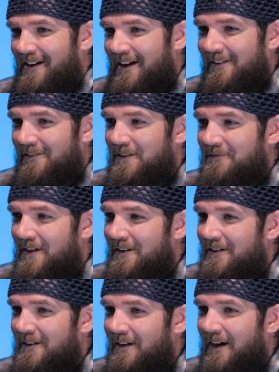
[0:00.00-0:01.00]
I live in a
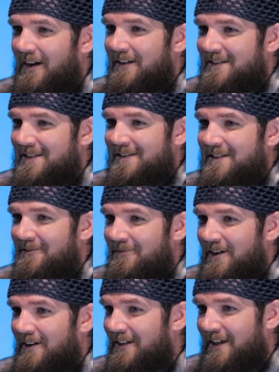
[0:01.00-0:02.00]
very, I exist in a
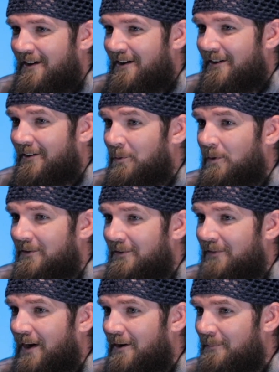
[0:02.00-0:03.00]
very chaotic work
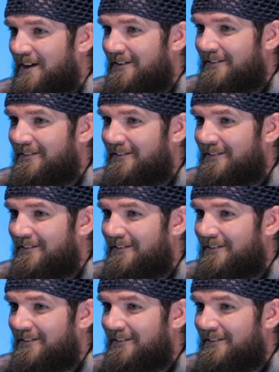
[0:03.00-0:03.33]
environment.